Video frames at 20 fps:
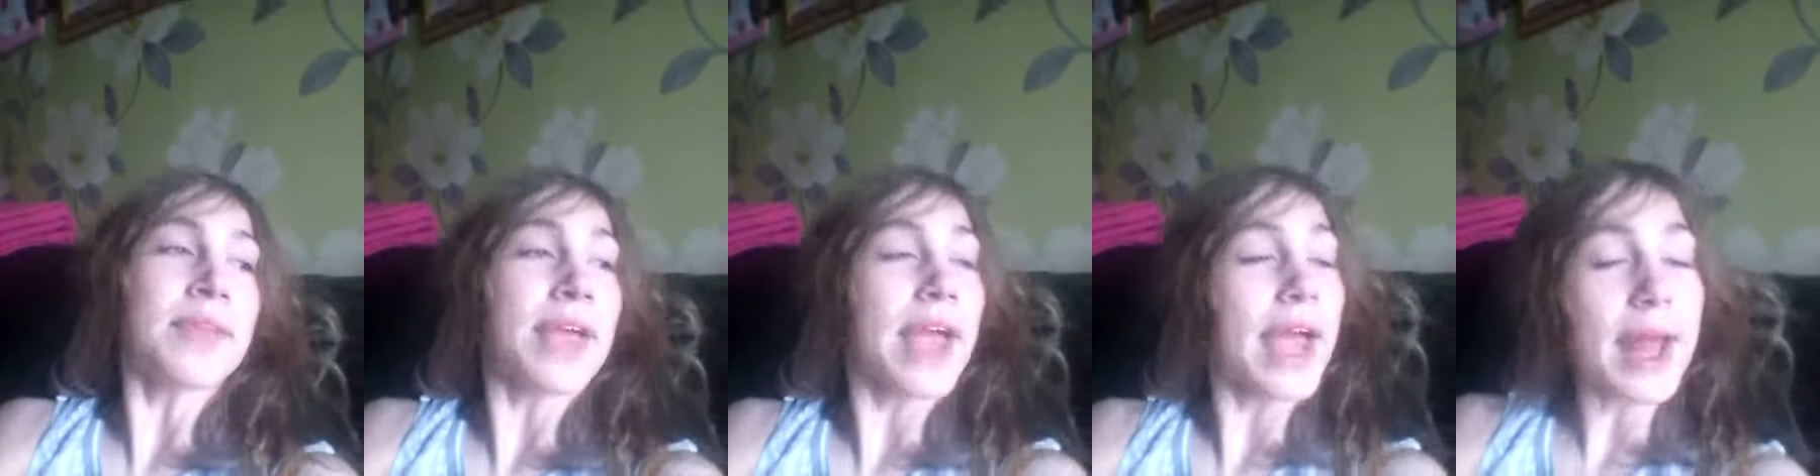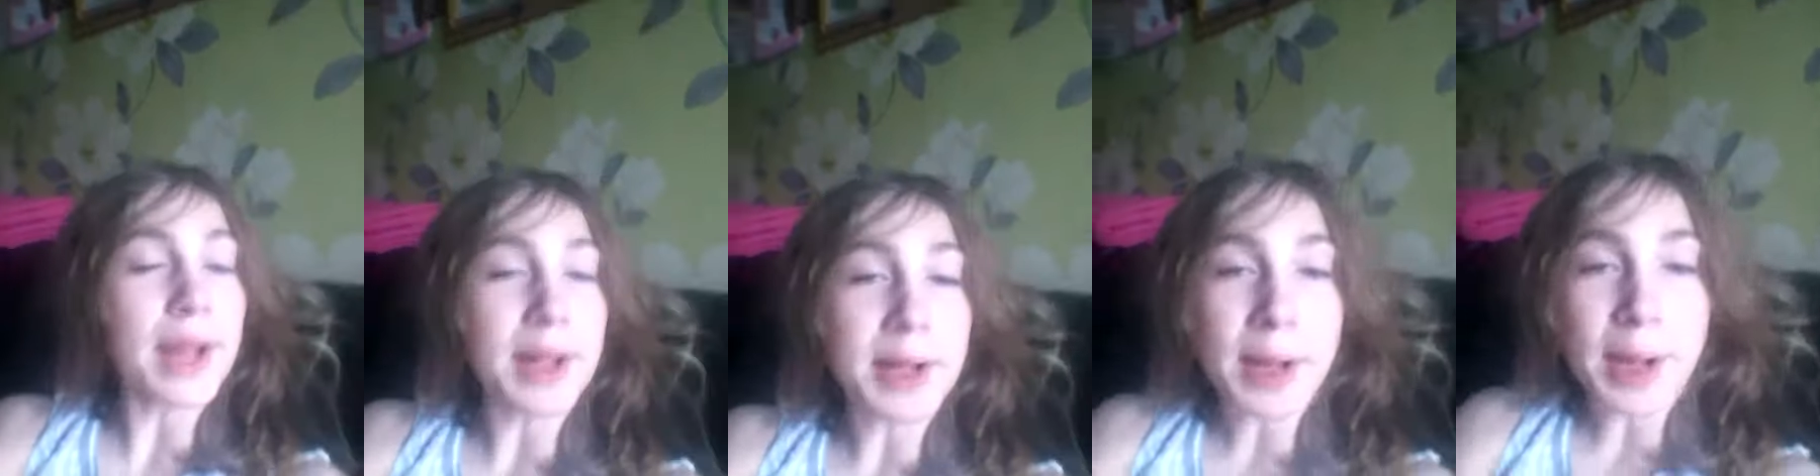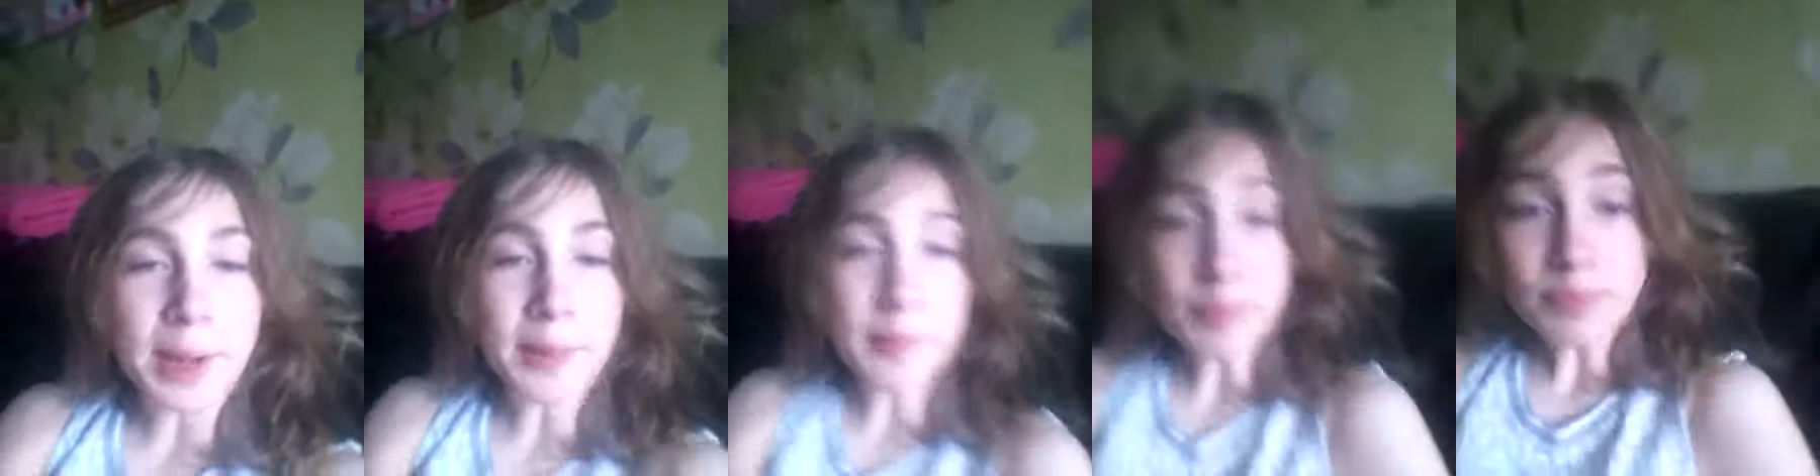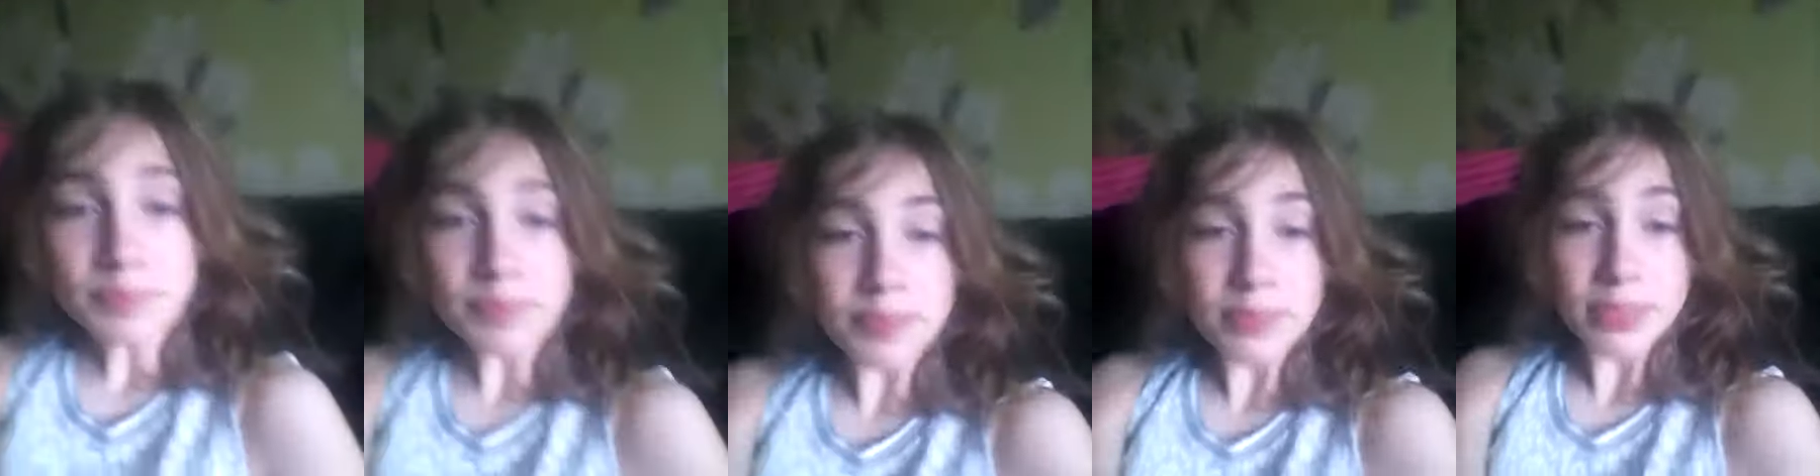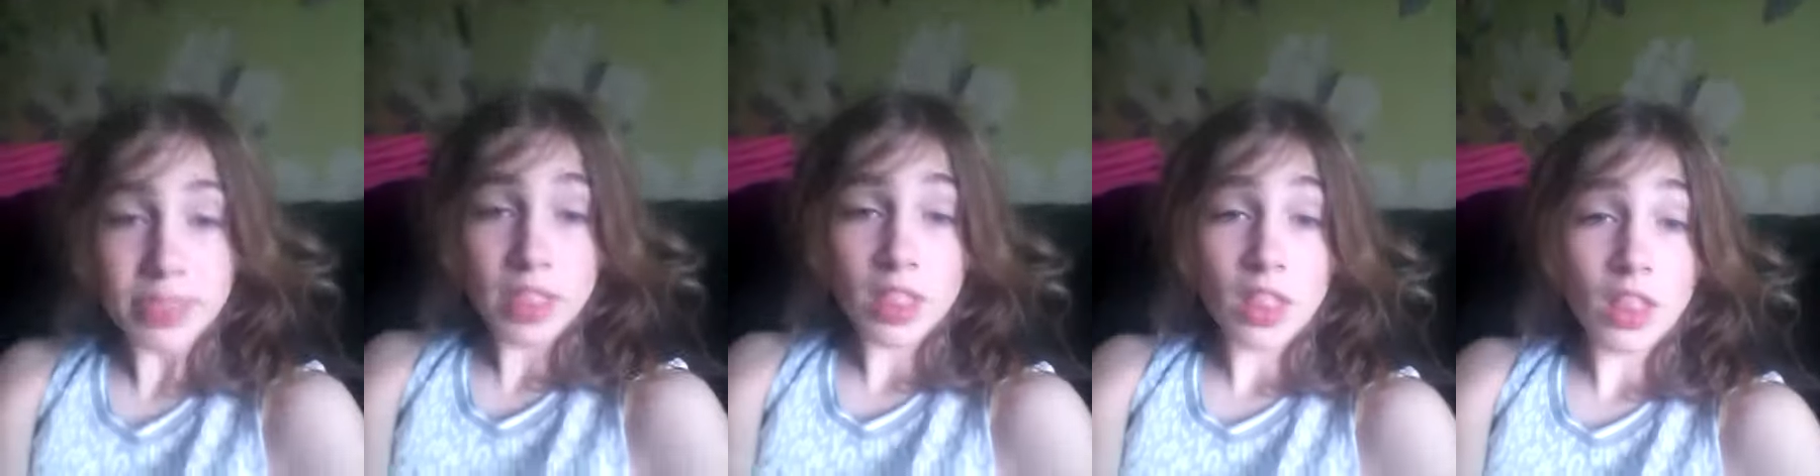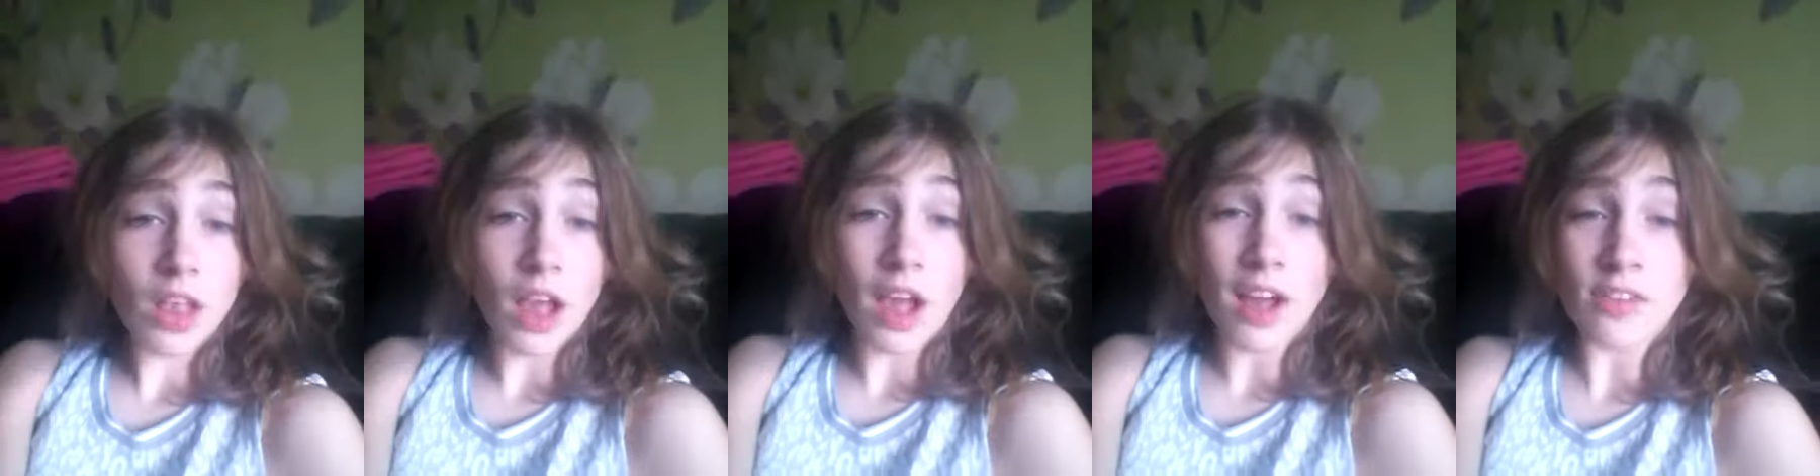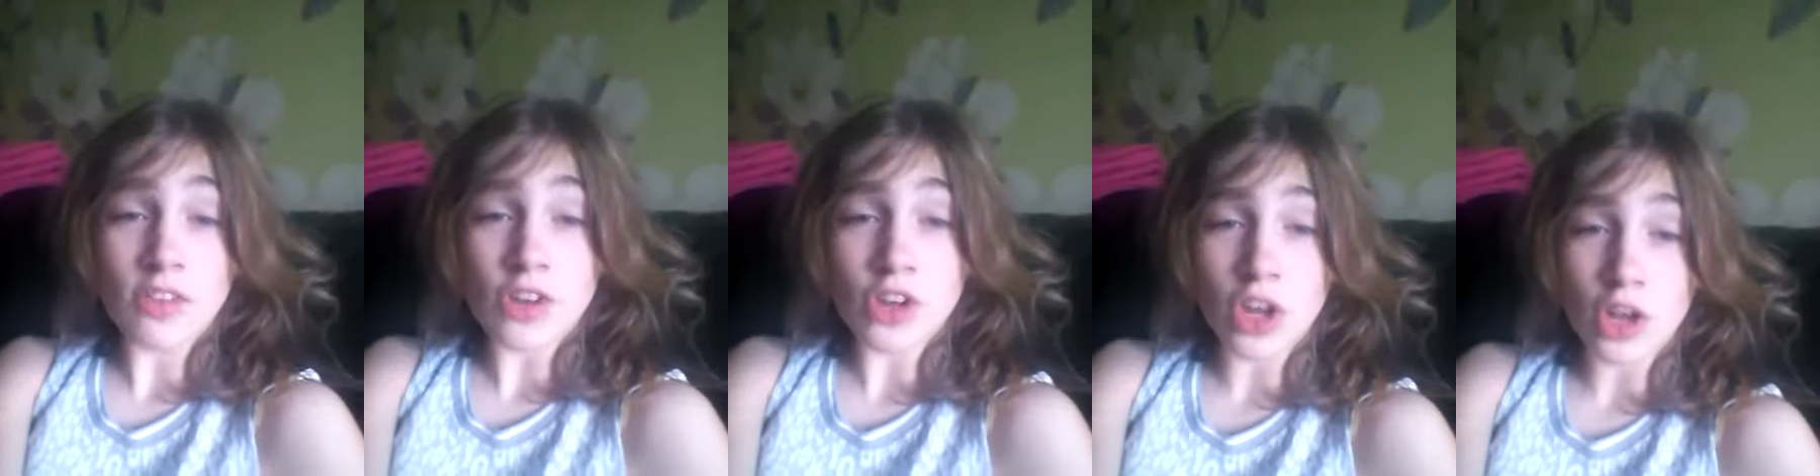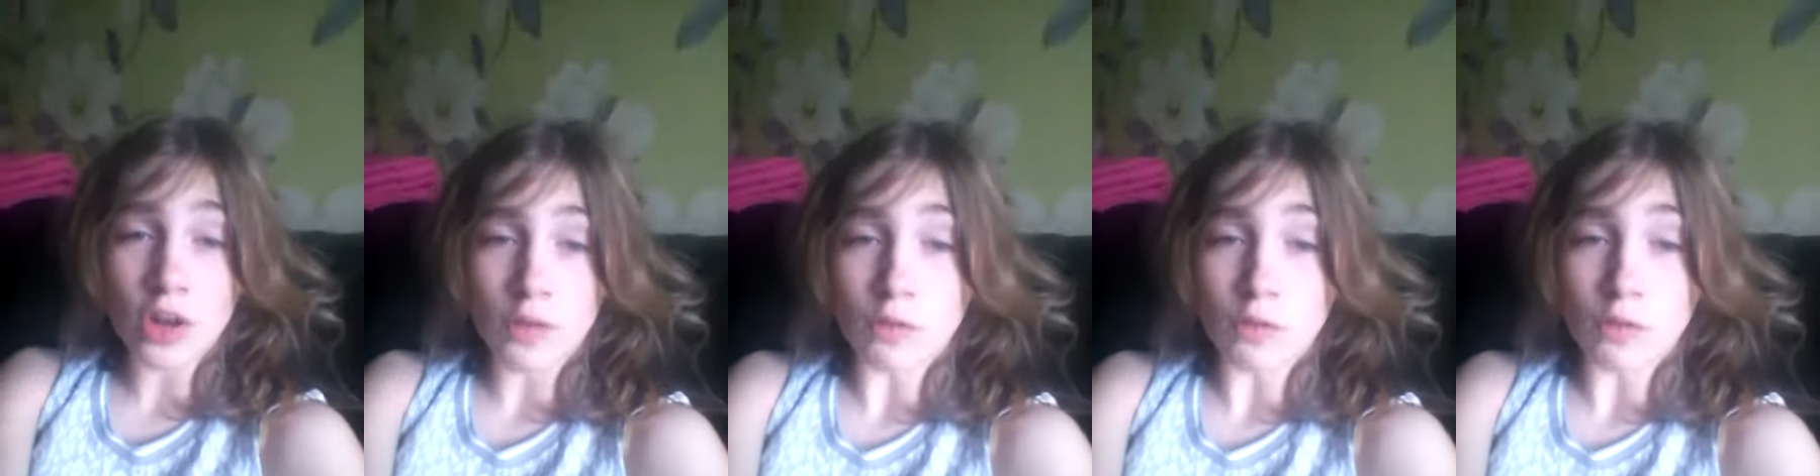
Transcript: Anyway, haven't done a